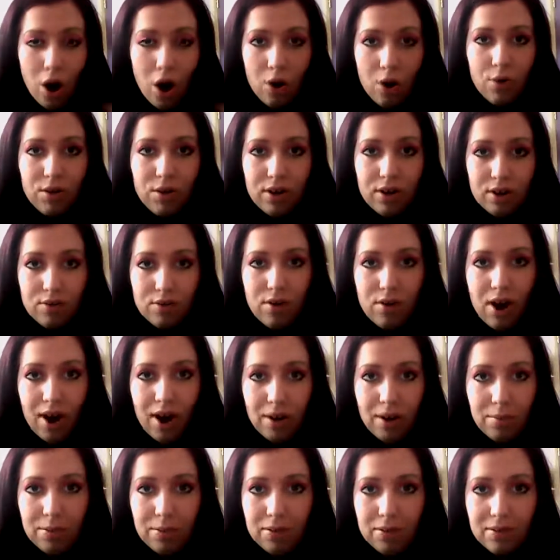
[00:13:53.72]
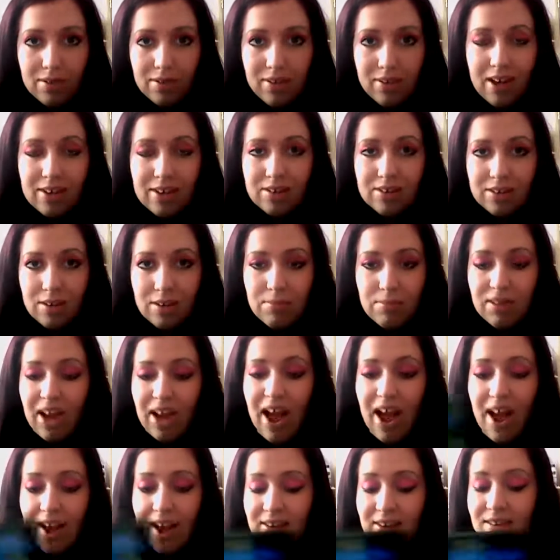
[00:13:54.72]
holy crap, that's
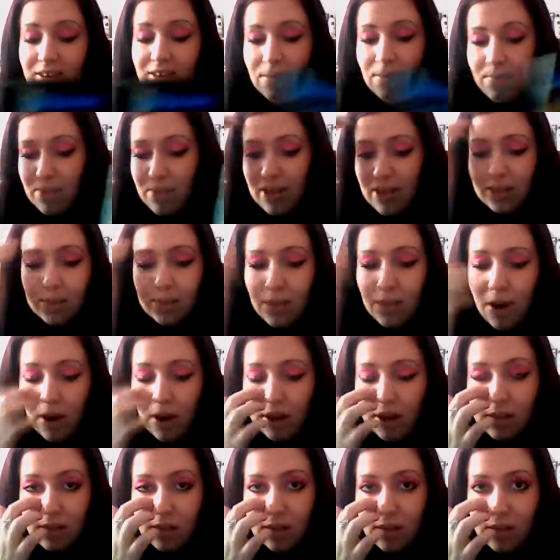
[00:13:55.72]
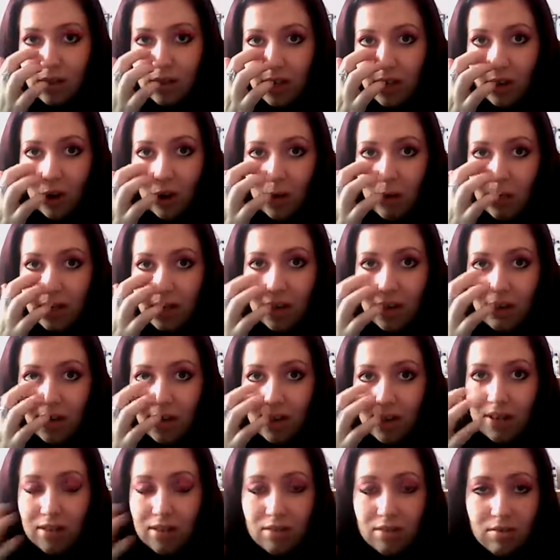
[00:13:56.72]
something. And the best part is that the opening
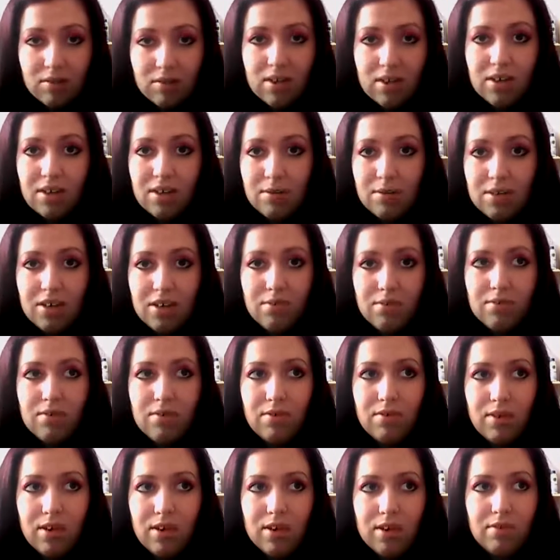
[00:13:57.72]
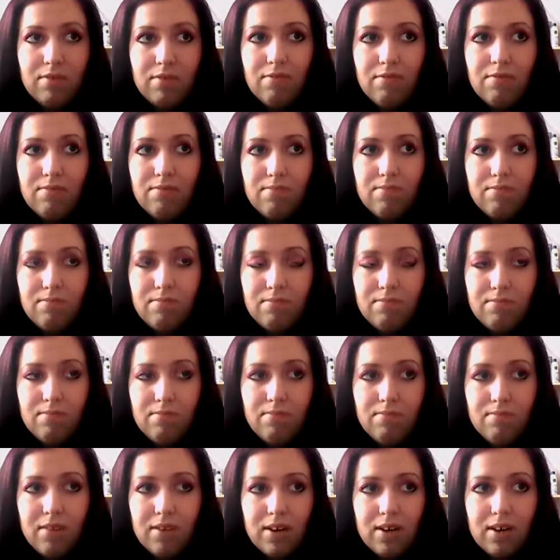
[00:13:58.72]
credits look like they were done with like
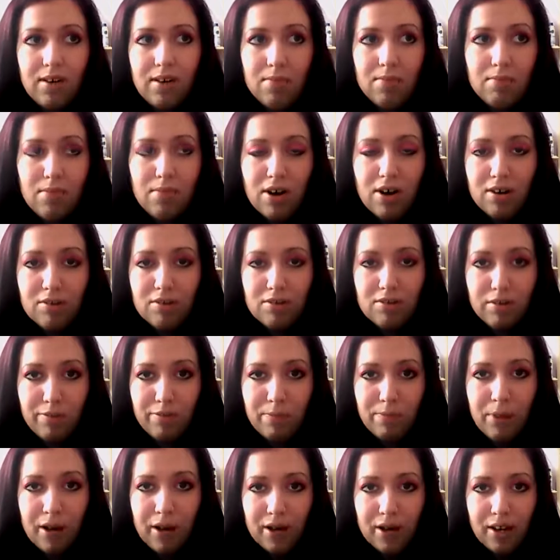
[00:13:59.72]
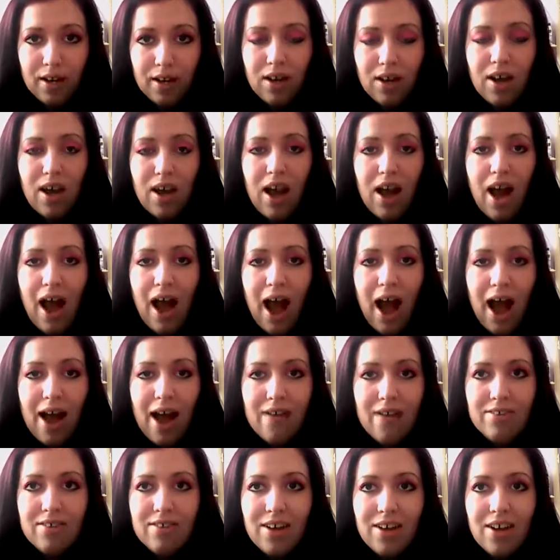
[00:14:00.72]
fucking Microsoft Paint.
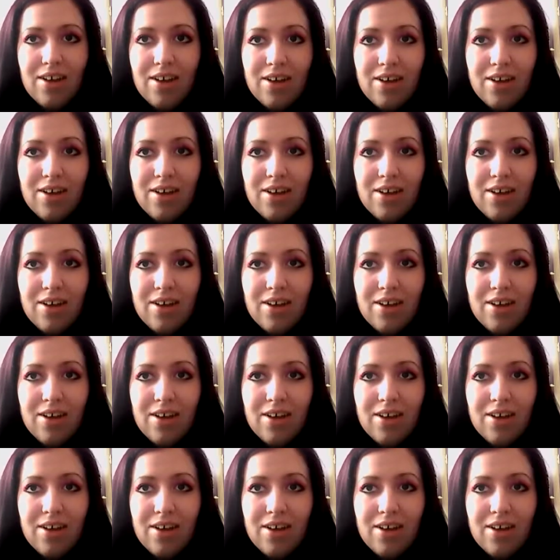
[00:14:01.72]
And